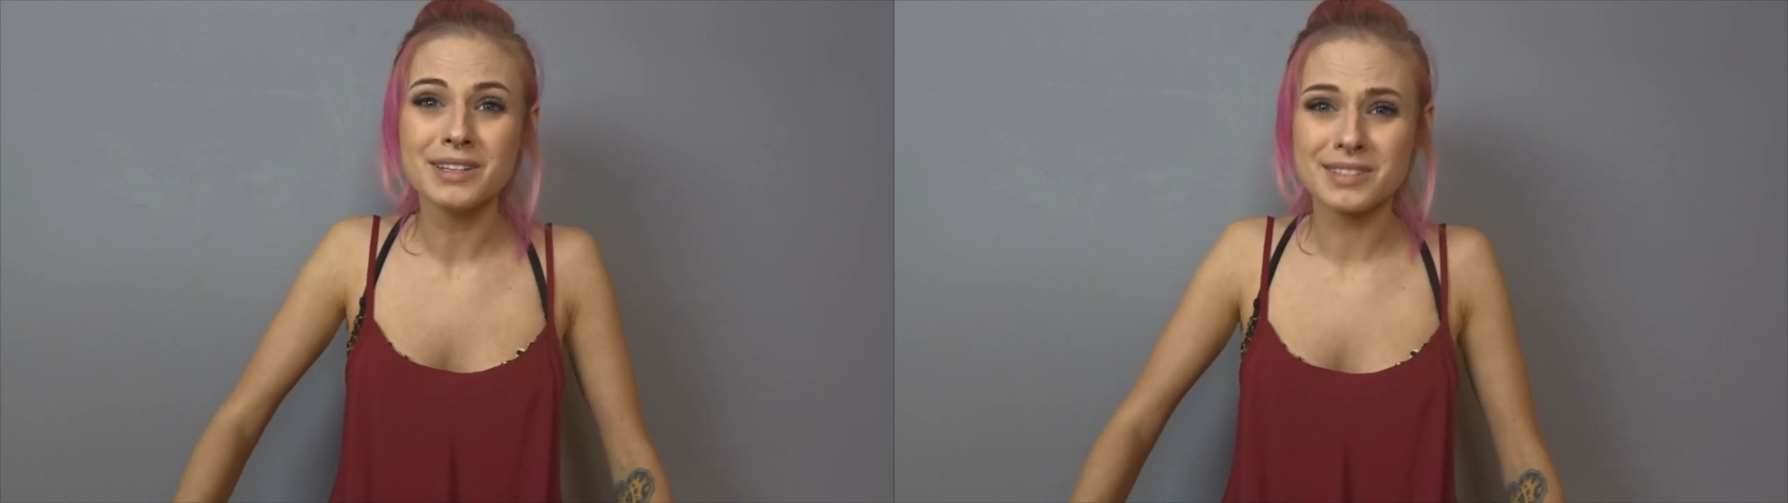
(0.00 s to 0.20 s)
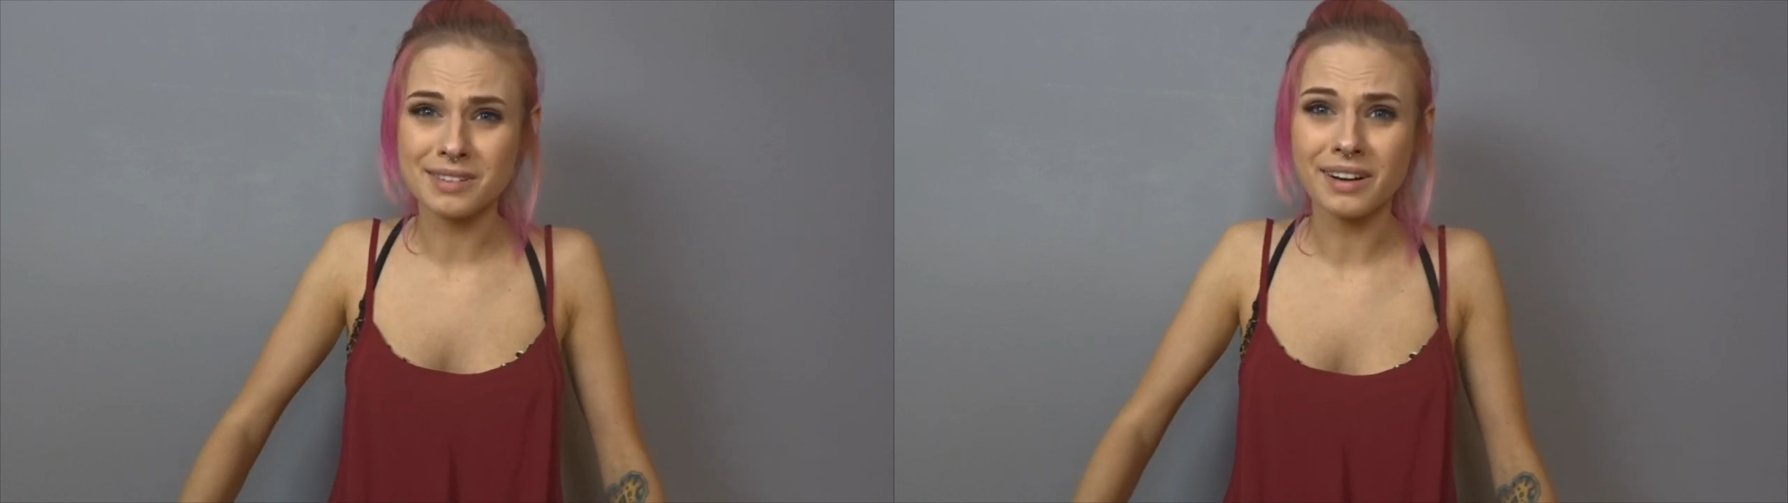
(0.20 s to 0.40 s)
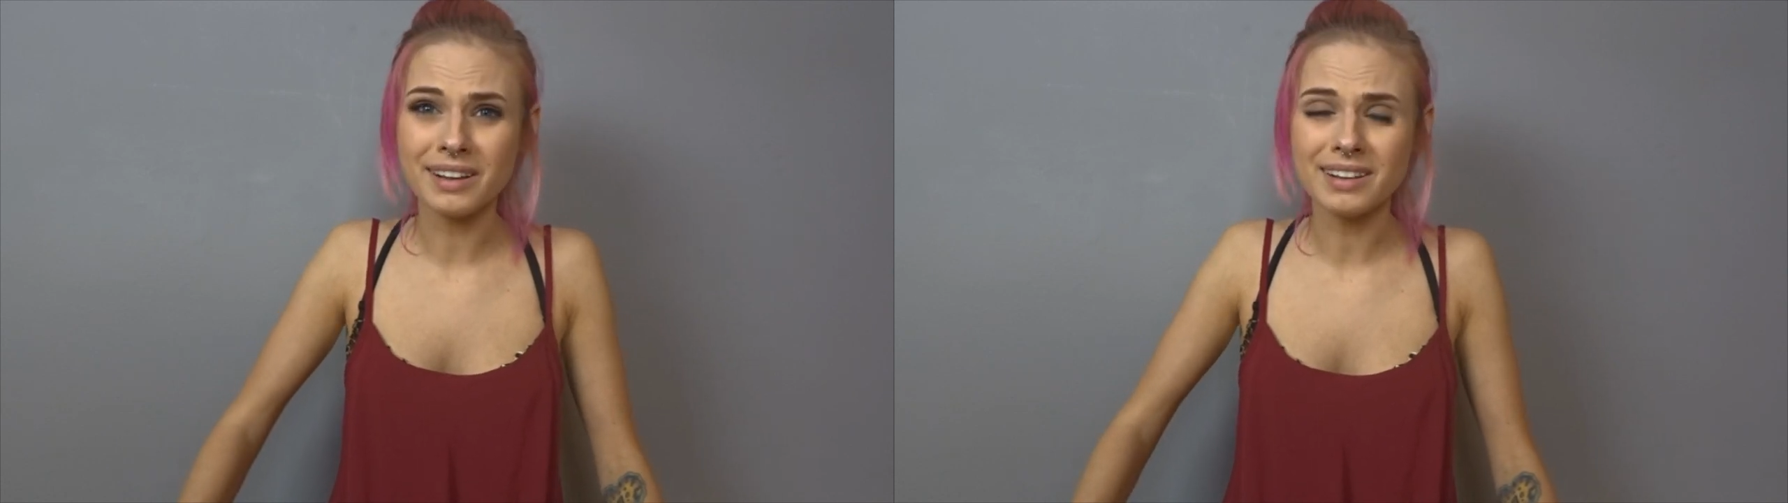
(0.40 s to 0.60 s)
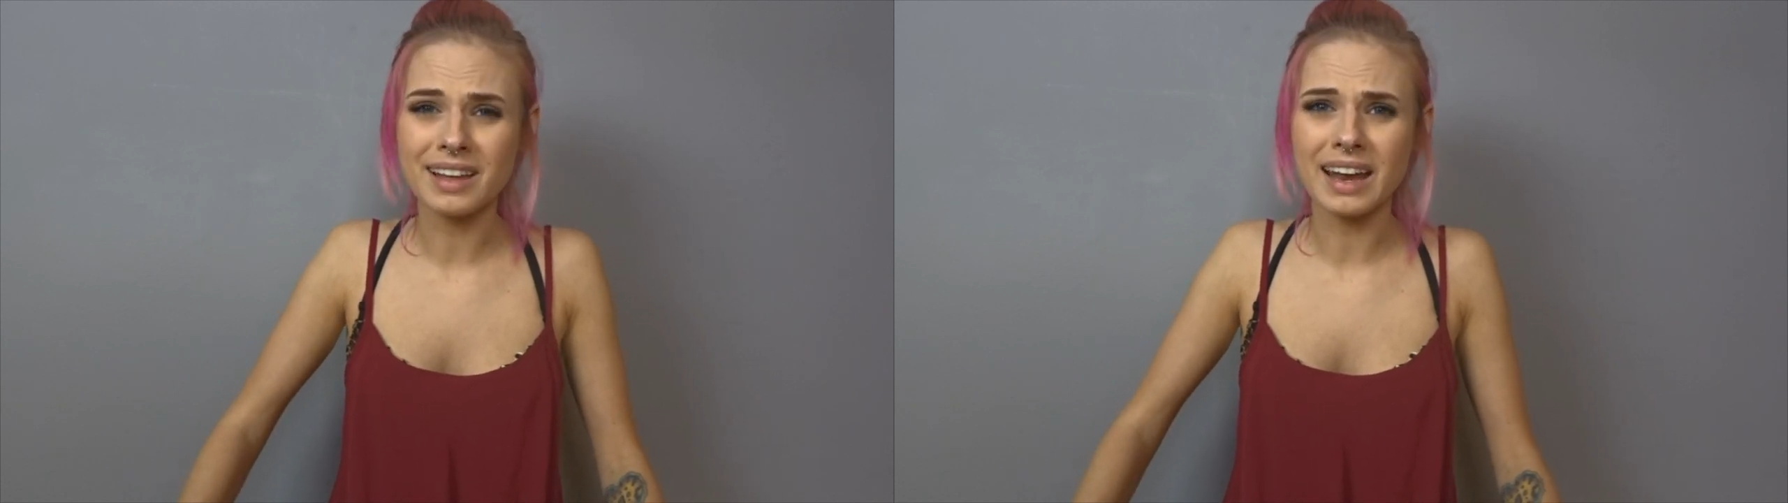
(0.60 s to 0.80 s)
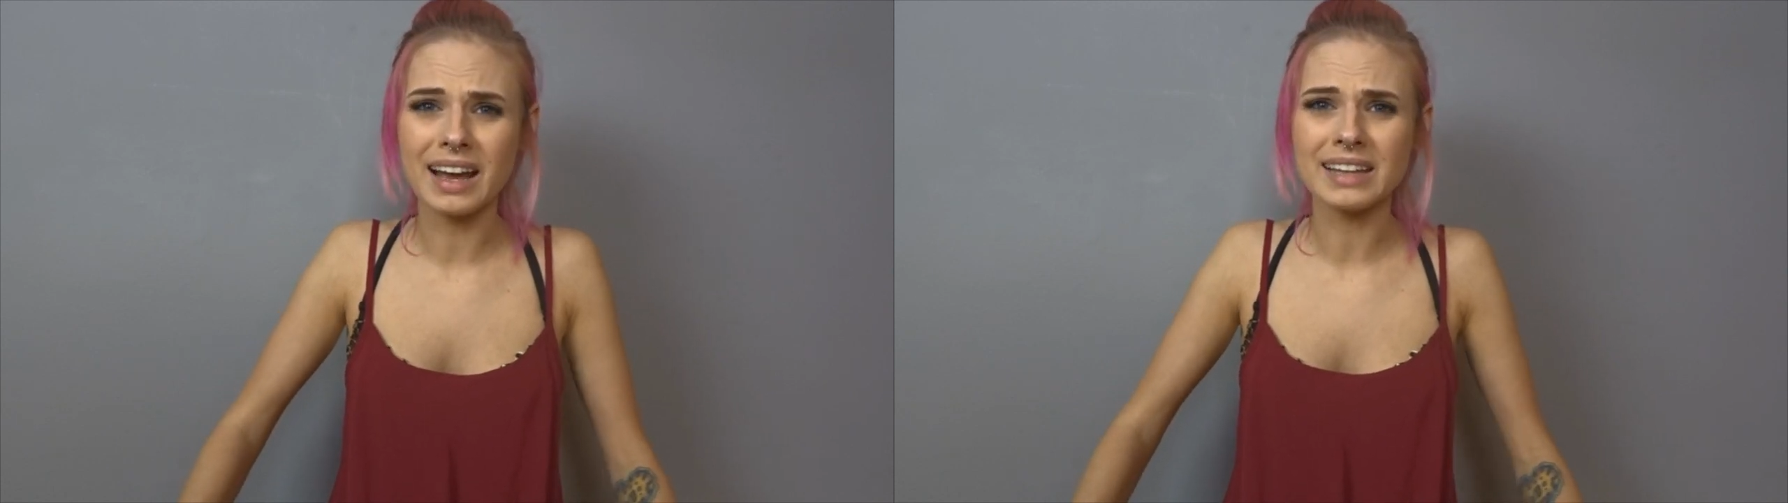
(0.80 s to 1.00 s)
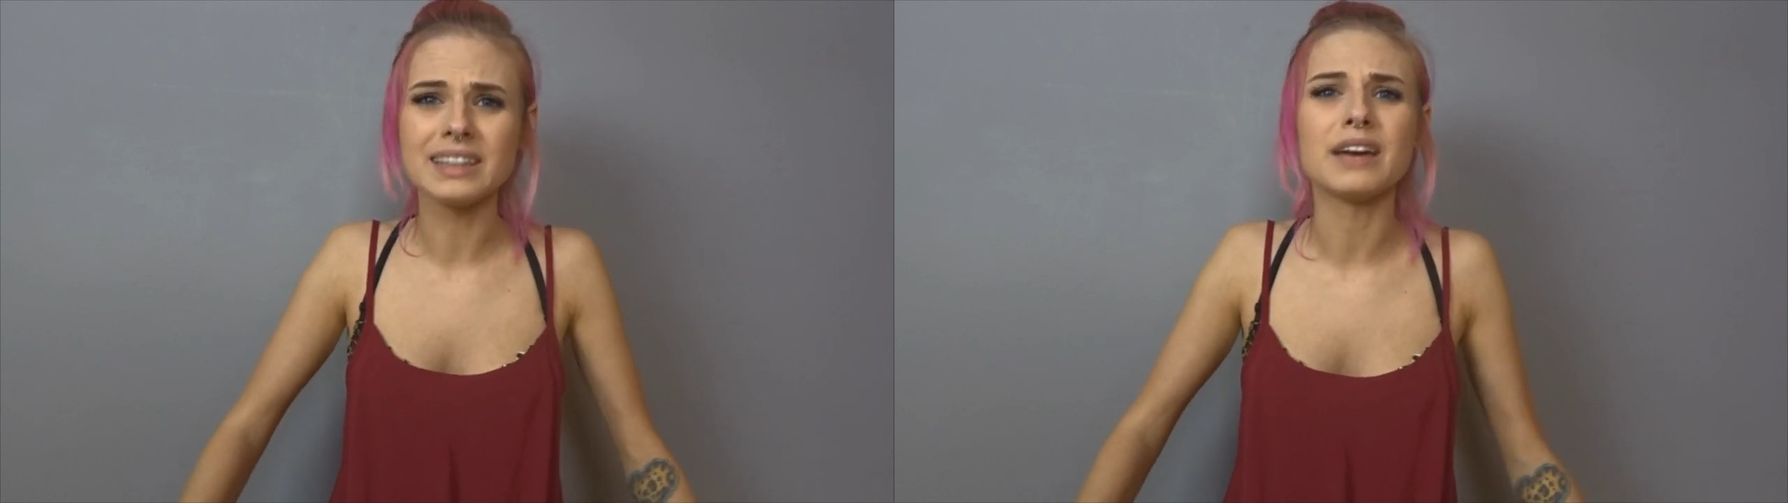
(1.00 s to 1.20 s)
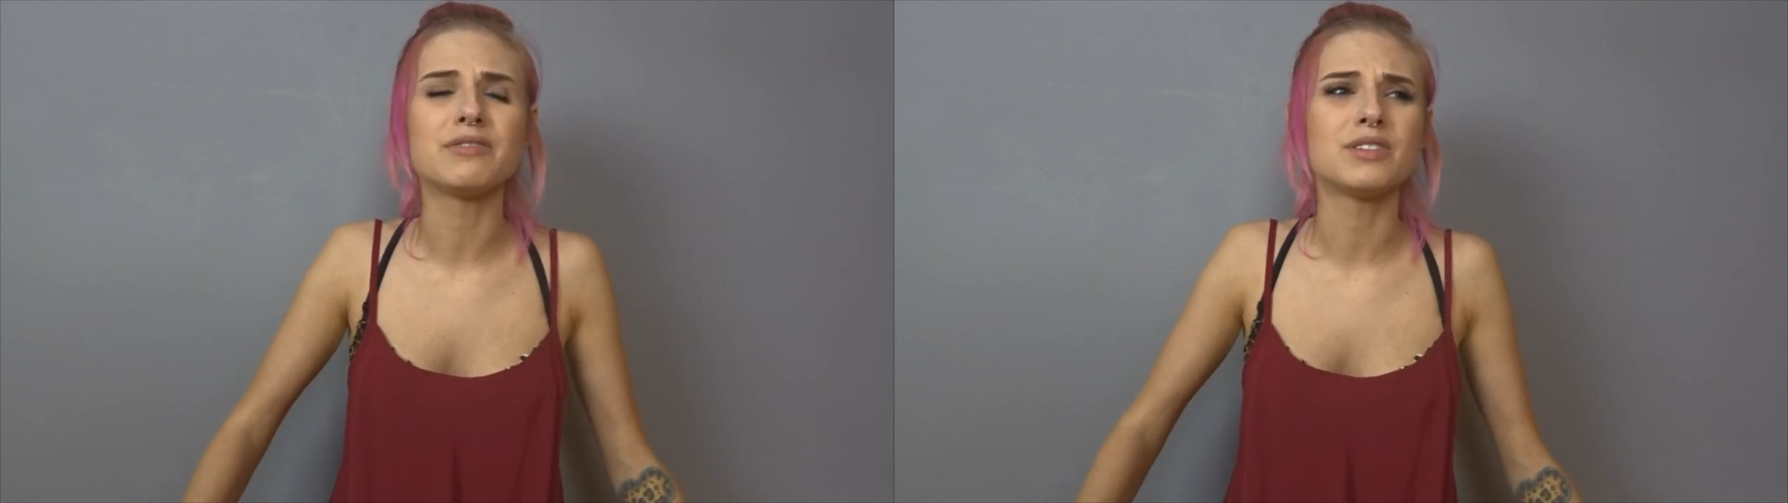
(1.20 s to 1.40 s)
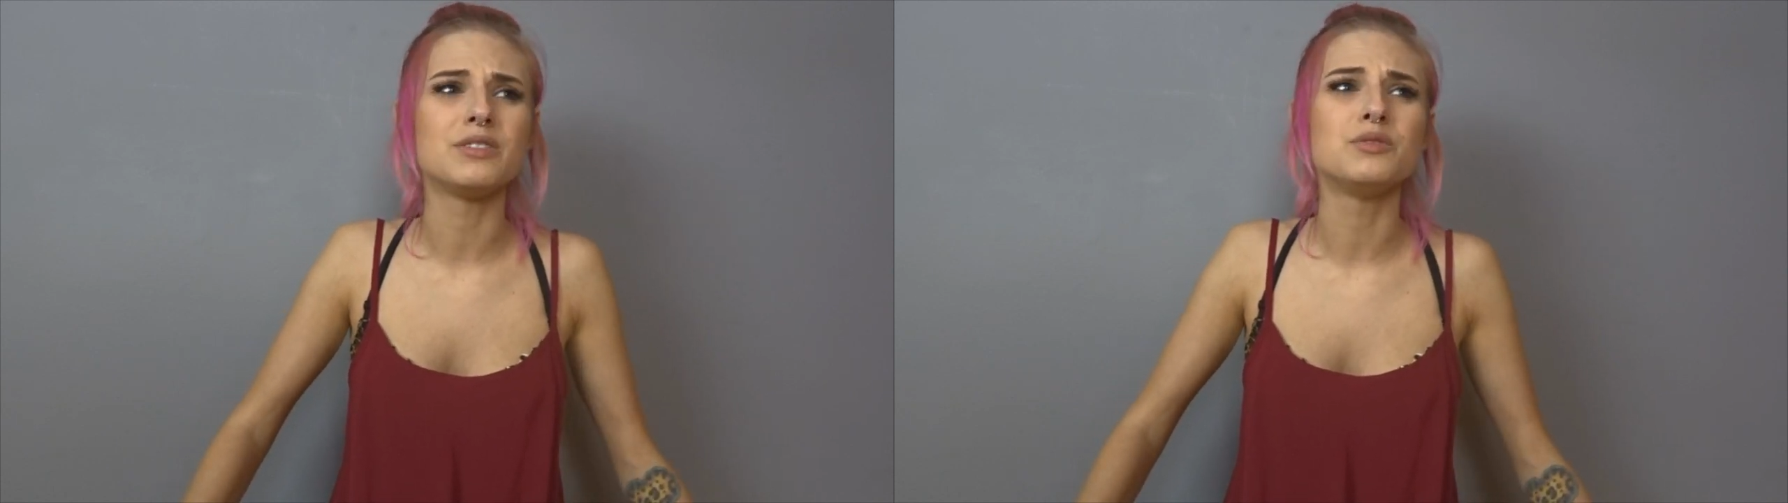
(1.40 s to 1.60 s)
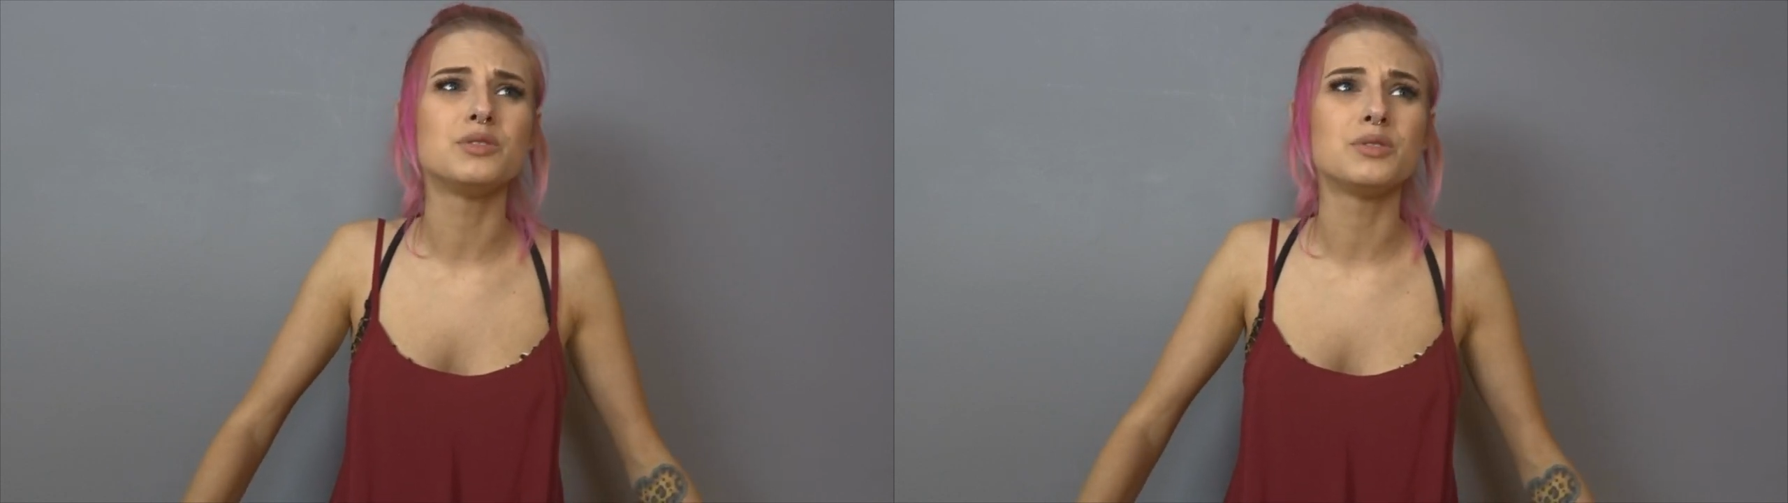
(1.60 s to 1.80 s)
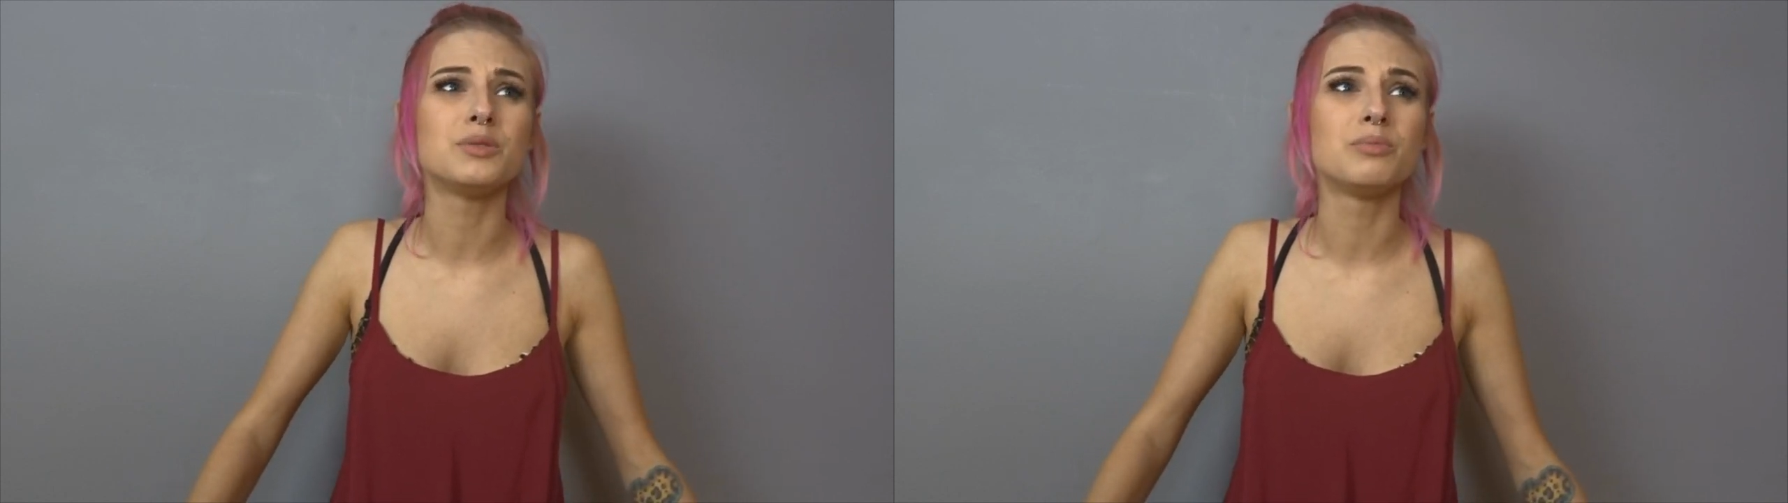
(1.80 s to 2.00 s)
started that I left
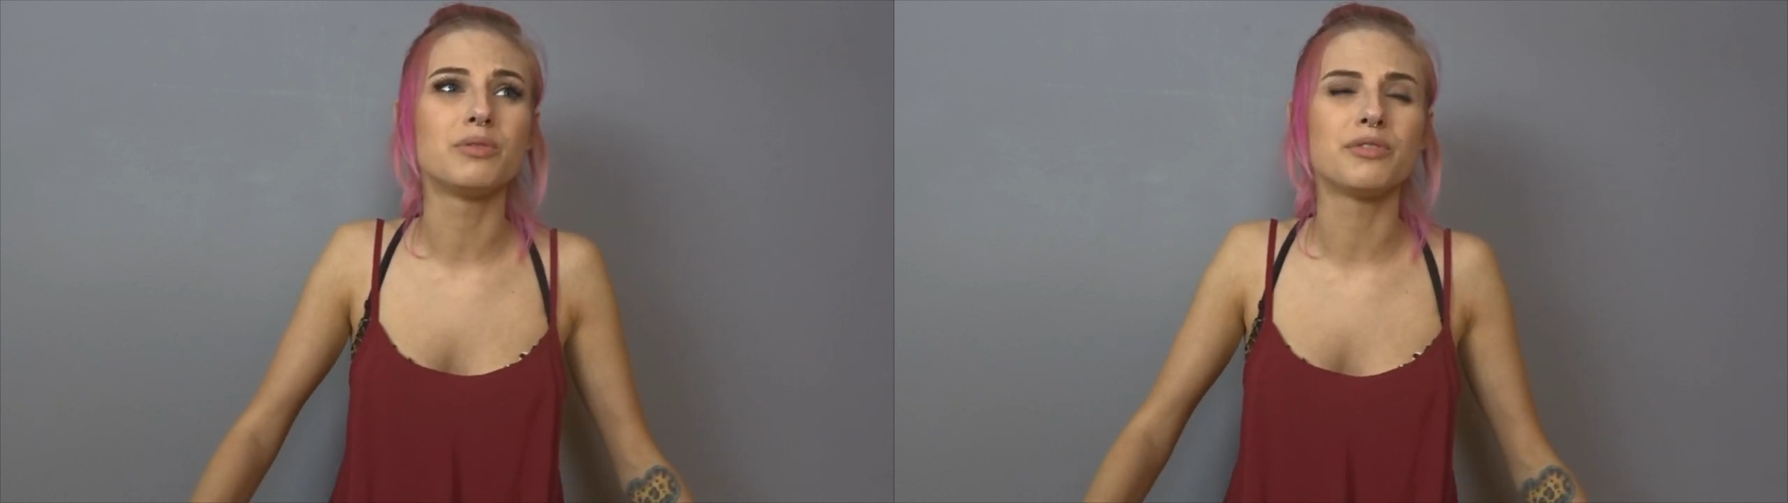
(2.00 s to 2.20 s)
YouTube